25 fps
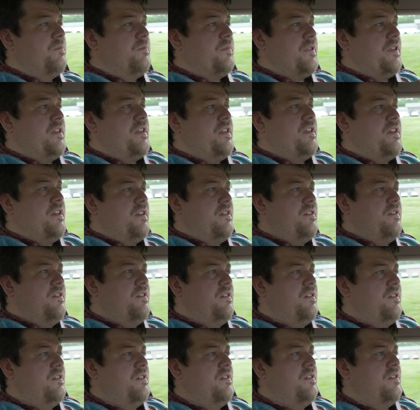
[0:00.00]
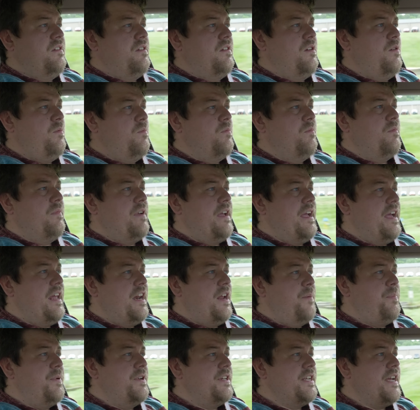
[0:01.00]
And
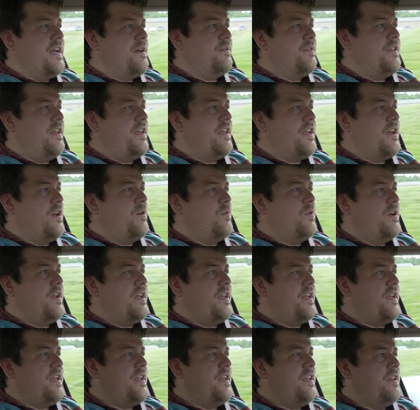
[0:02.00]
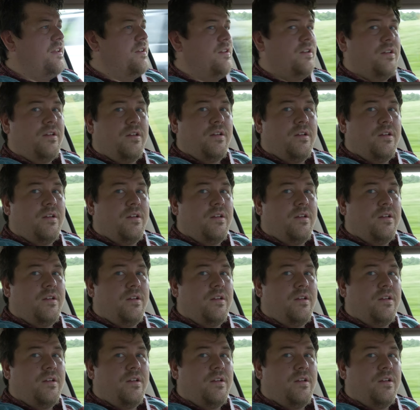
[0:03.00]
up and down, there you go, whee!